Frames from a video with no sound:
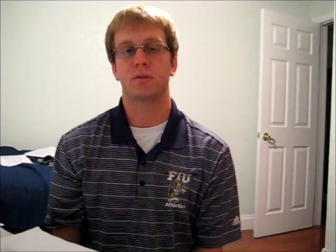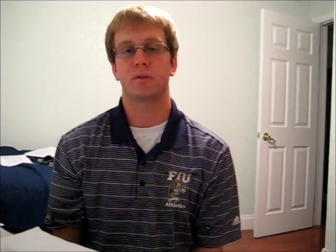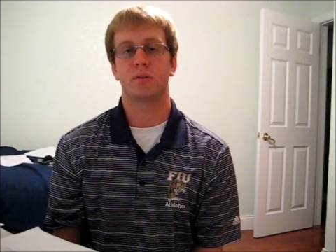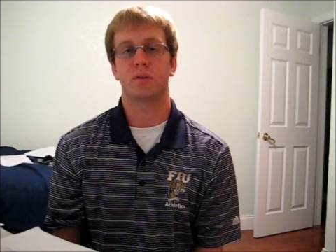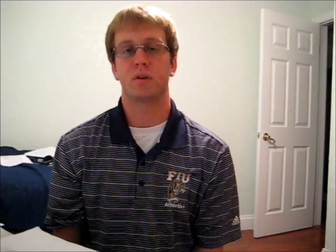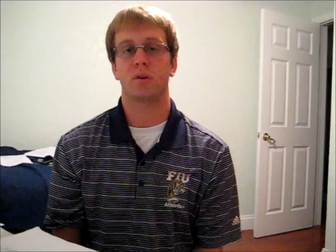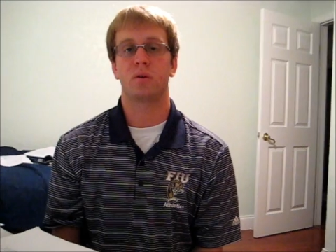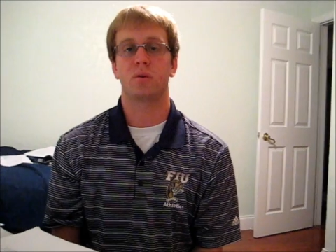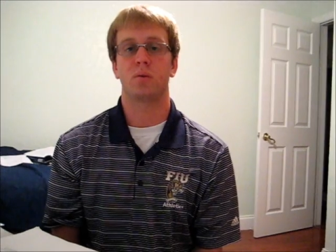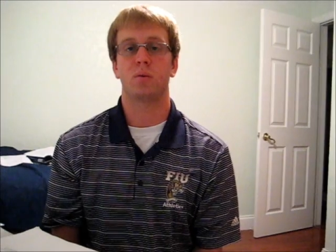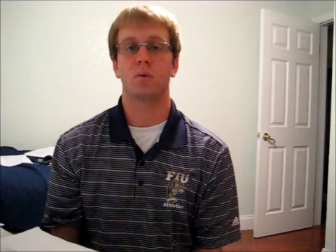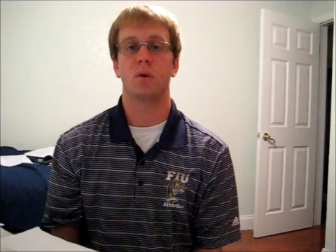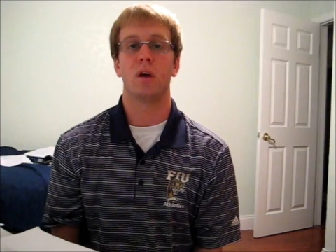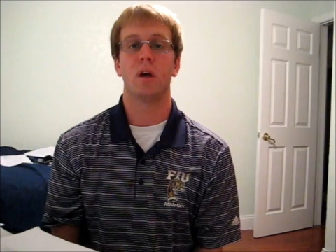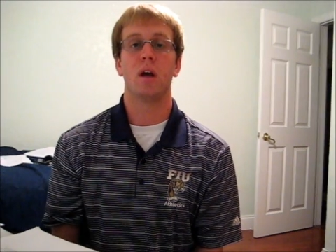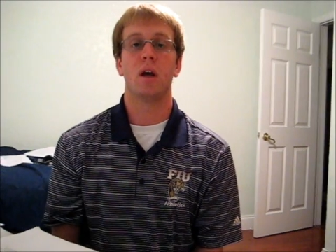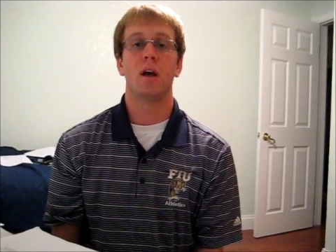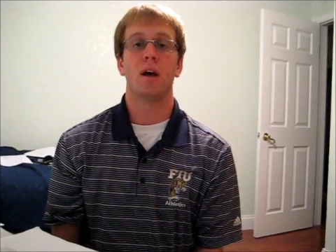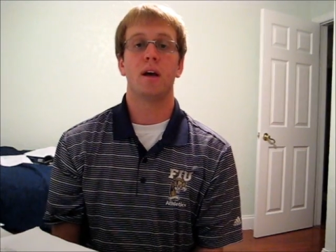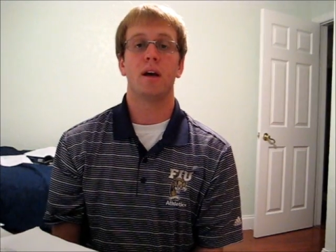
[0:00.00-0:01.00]
So
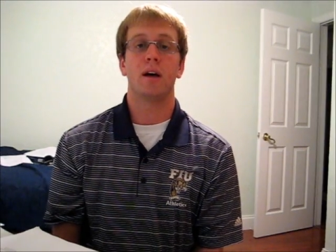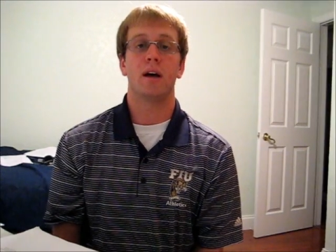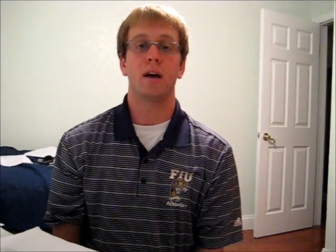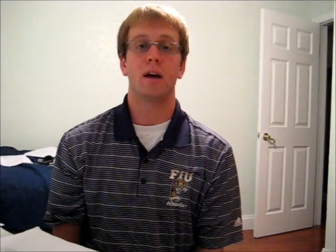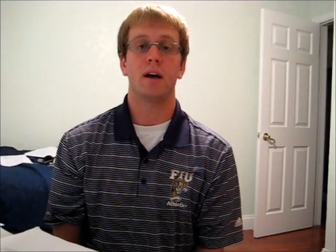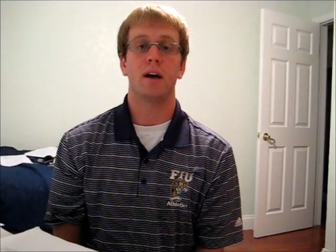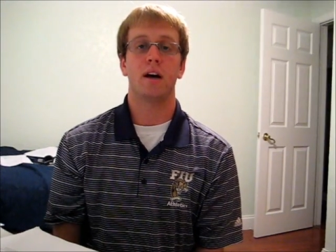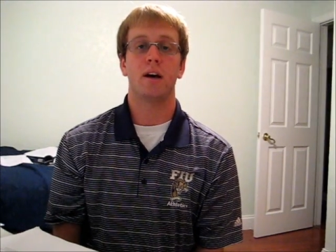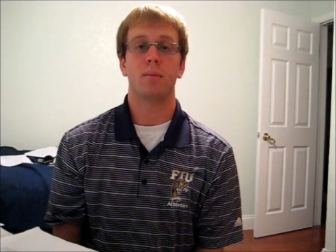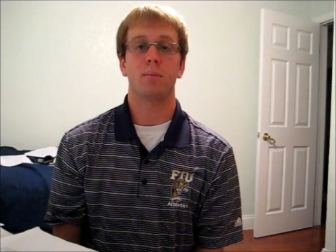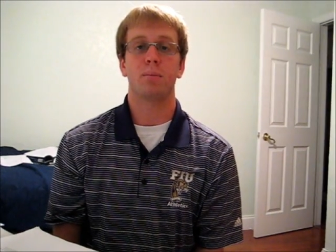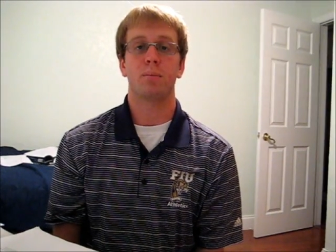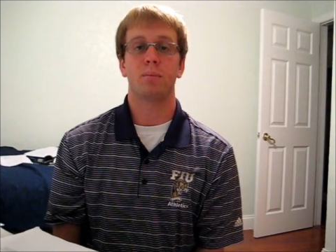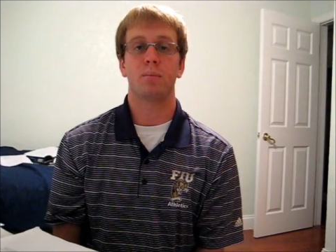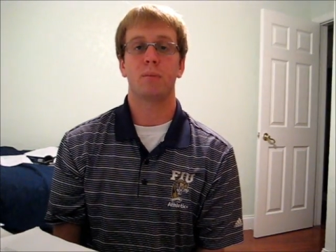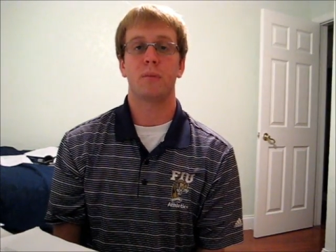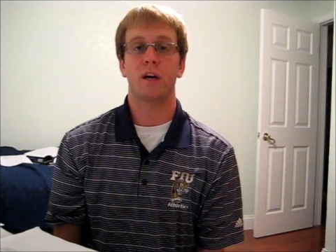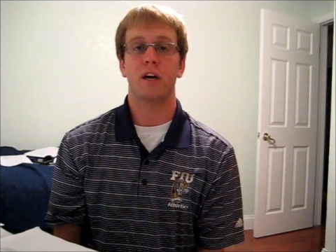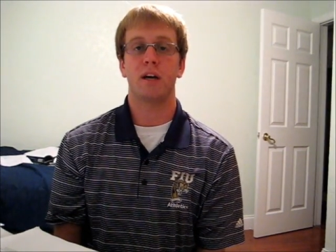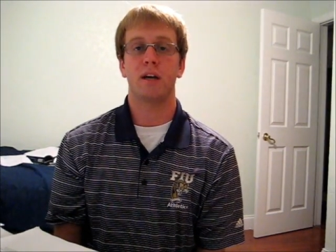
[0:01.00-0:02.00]

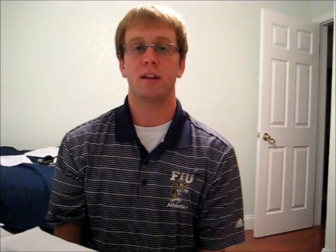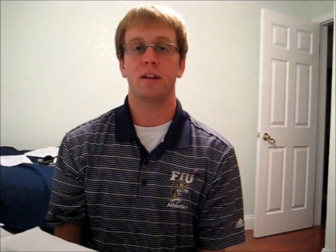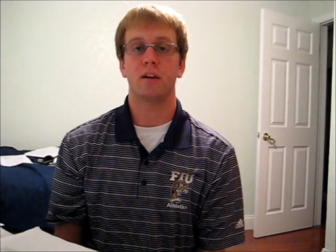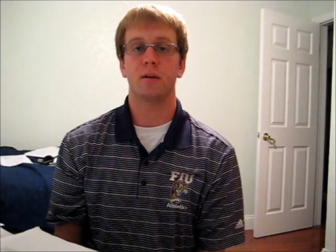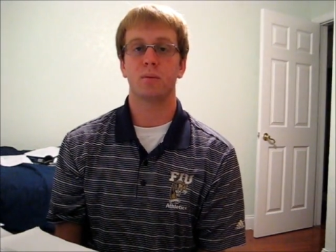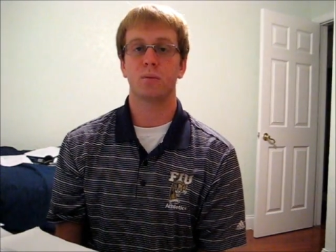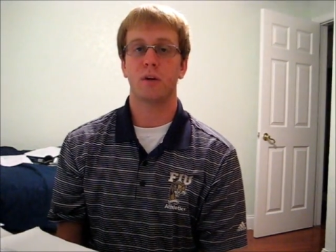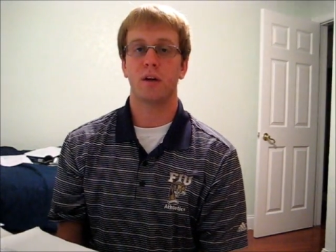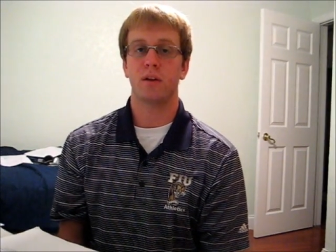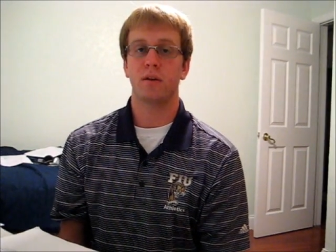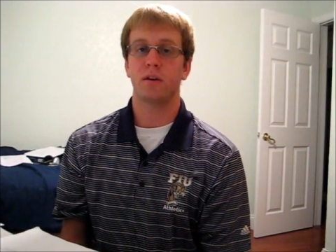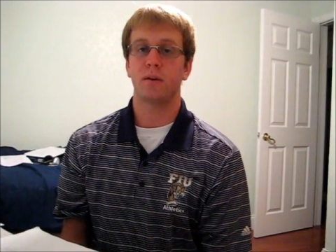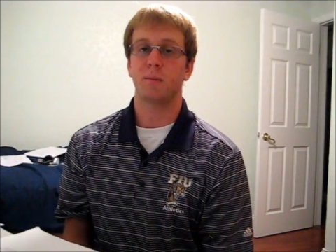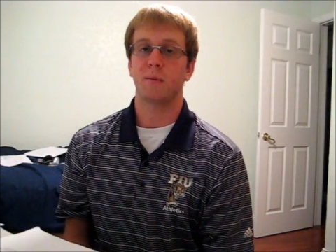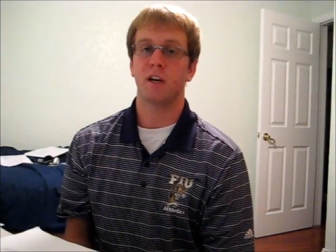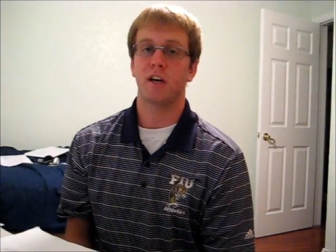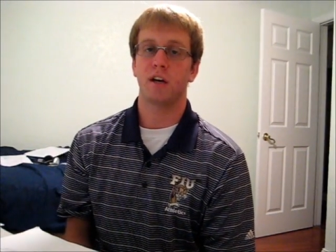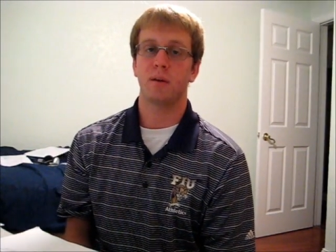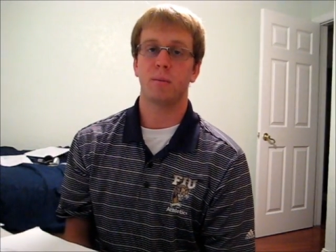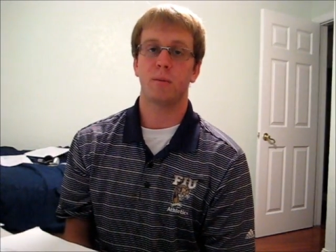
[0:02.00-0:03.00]
my little brother and
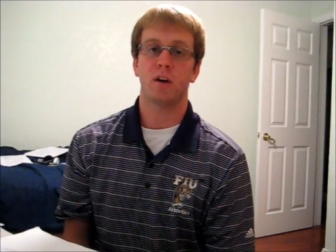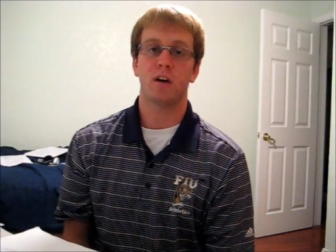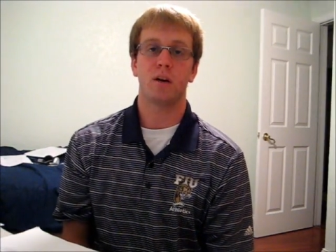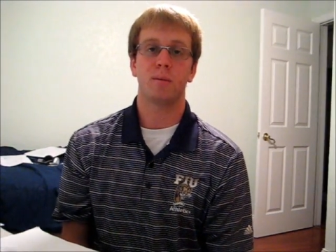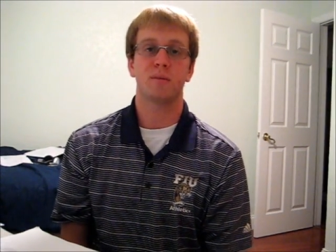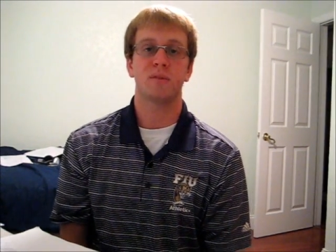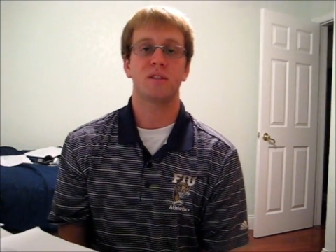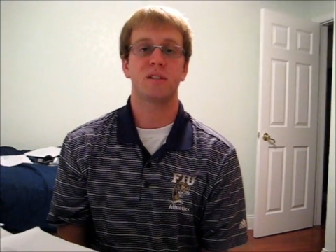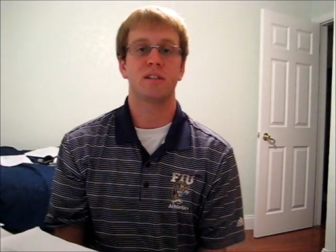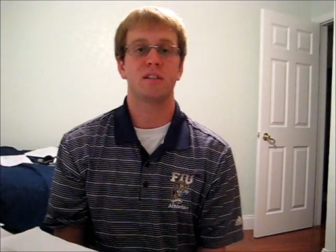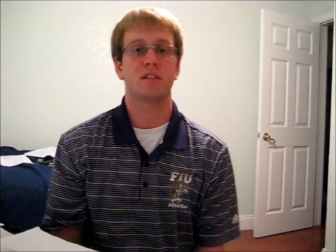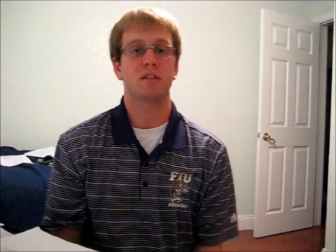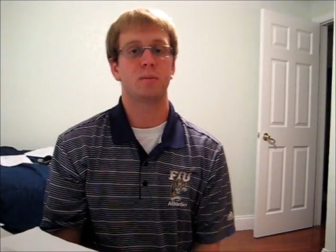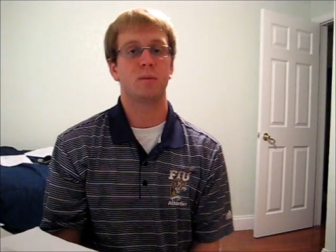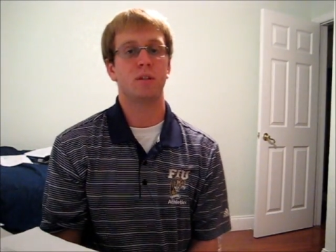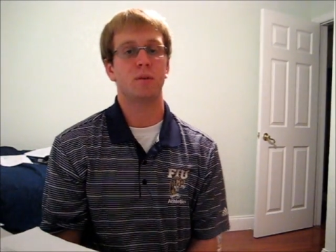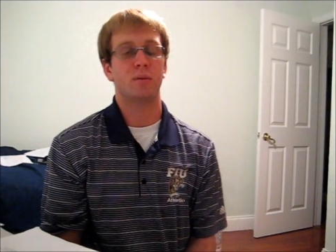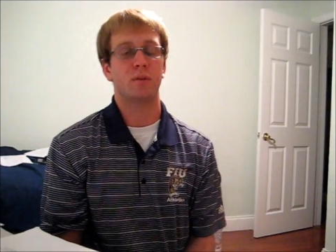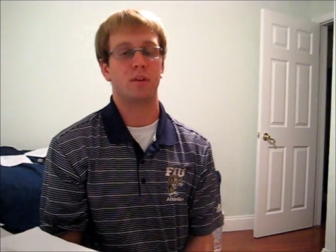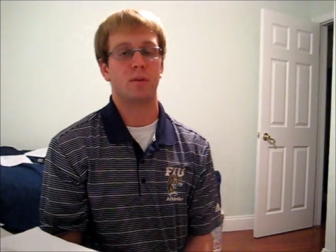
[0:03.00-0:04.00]
my mom assisted
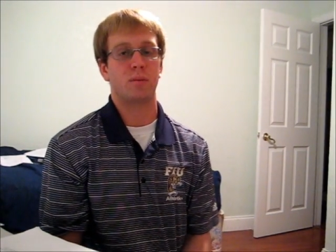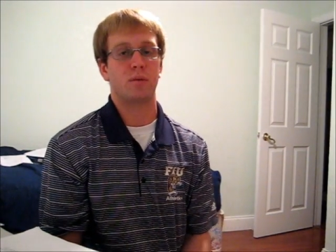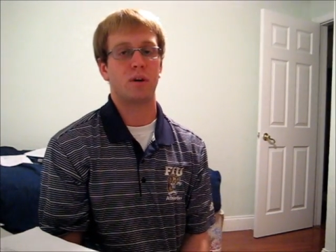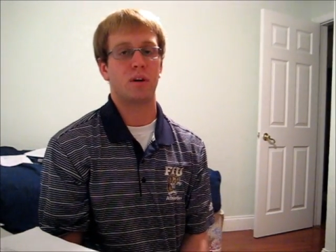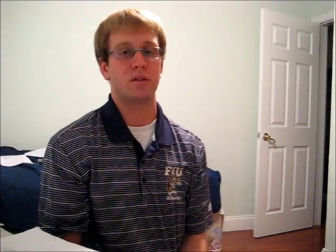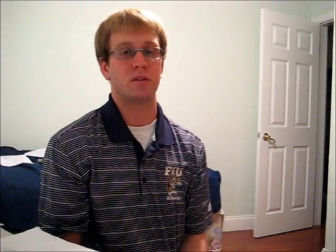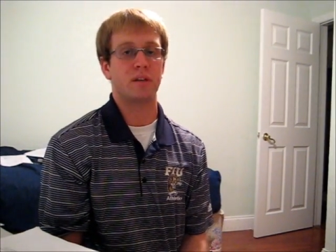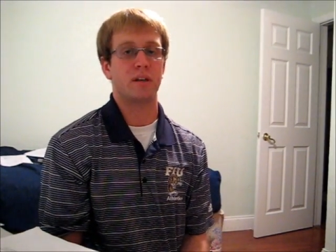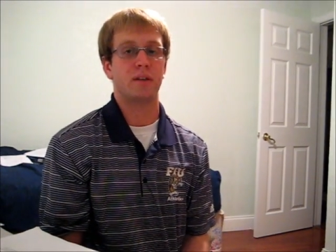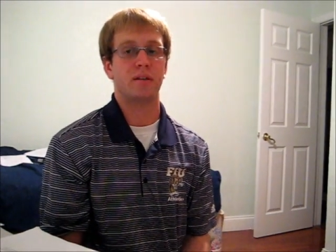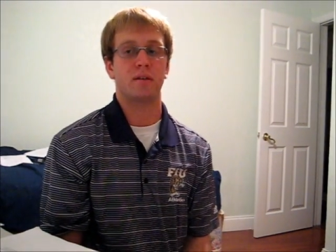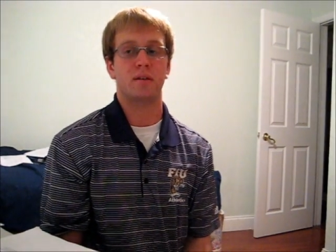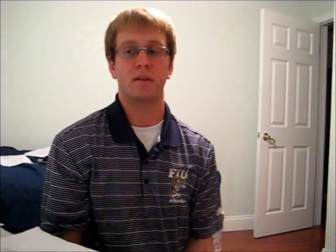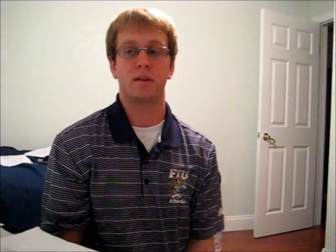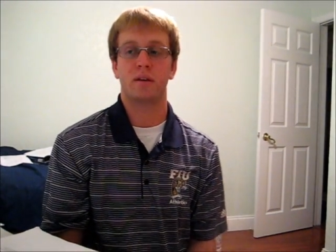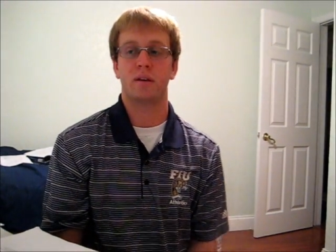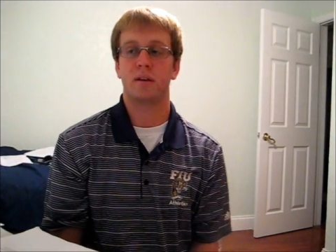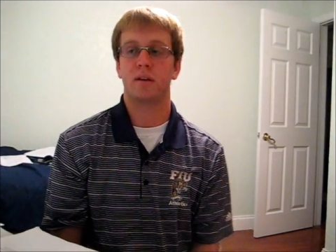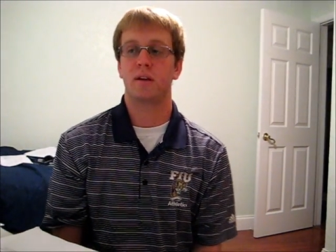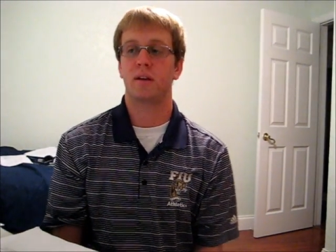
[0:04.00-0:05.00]
me with the project,